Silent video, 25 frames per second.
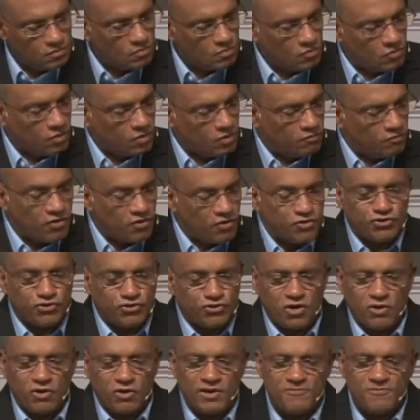verse
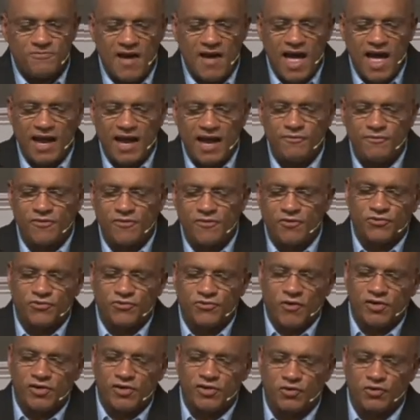35, verse
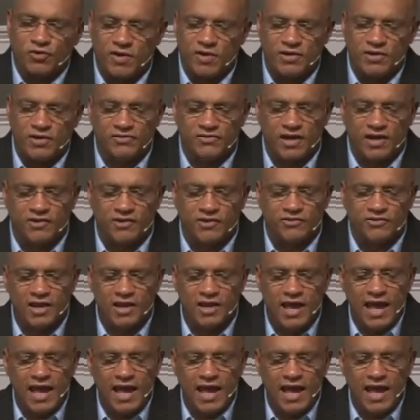33 says,